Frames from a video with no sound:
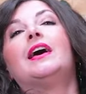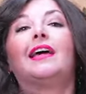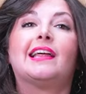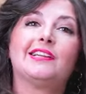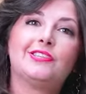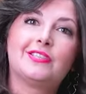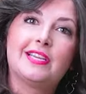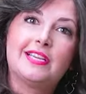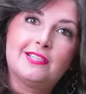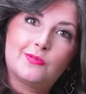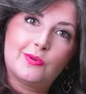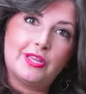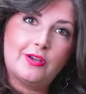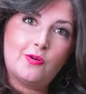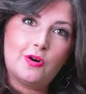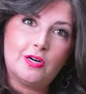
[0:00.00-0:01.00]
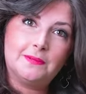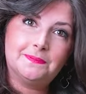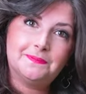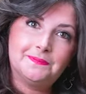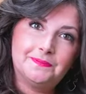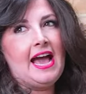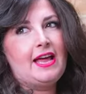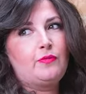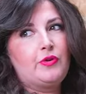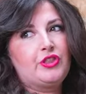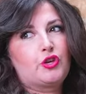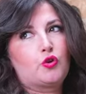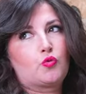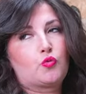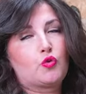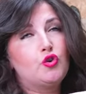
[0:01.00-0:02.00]
And I just think it's really cool. And
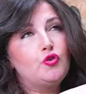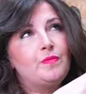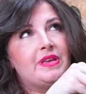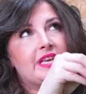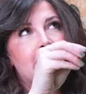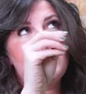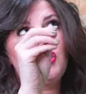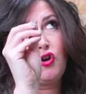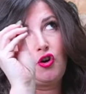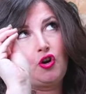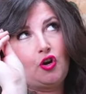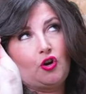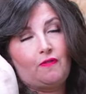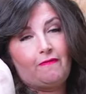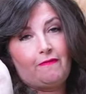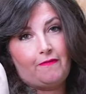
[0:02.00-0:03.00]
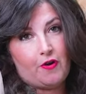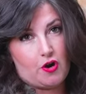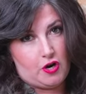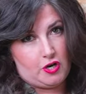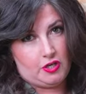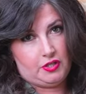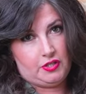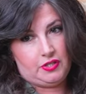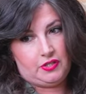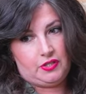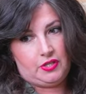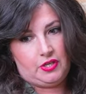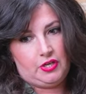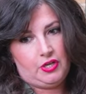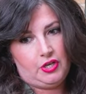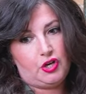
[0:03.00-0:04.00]
with grooming your
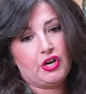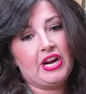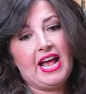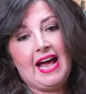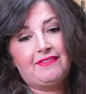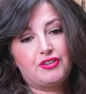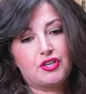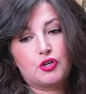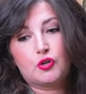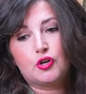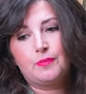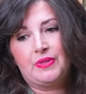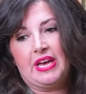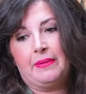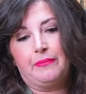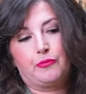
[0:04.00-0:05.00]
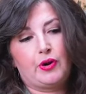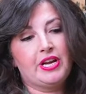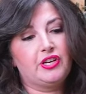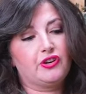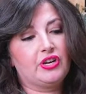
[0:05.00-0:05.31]
ferns, you're going to have to groom them, right?